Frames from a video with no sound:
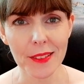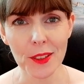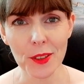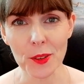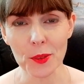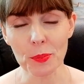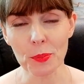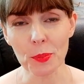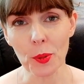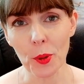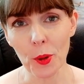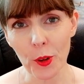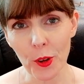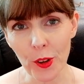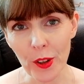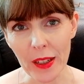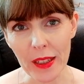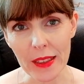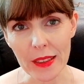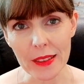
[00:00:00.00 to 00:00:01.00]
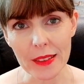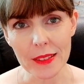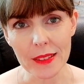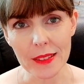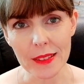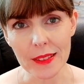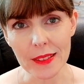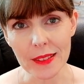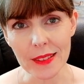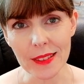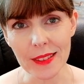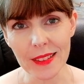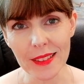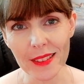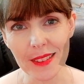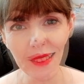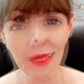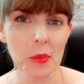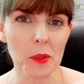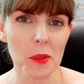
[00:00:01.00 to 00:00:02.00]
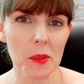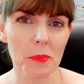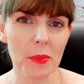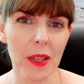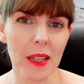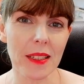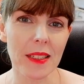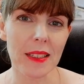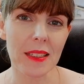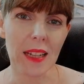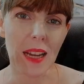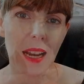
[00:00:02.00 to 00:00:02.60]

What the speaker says: It's just boring. Would it be